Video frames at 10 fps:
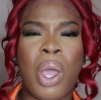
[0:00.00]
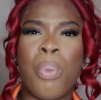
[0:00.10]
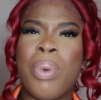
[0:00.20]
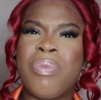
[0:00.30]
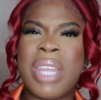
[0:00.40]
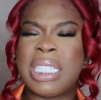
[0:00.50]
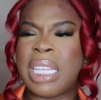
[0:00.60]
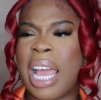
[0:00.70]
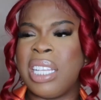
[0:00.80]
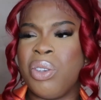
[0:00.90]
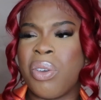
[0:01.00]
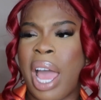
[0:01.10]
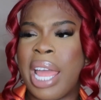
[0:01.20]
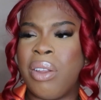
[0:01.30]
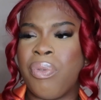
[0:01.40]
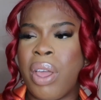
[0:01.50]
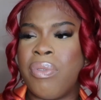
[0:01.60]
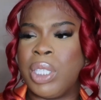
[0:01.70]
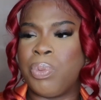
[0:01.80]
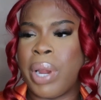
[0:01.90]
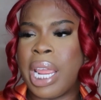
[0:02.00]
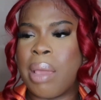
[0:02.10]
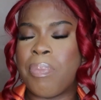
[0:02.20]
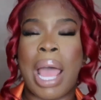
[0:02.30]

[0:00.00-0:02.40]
With this, I do kind of overspray it,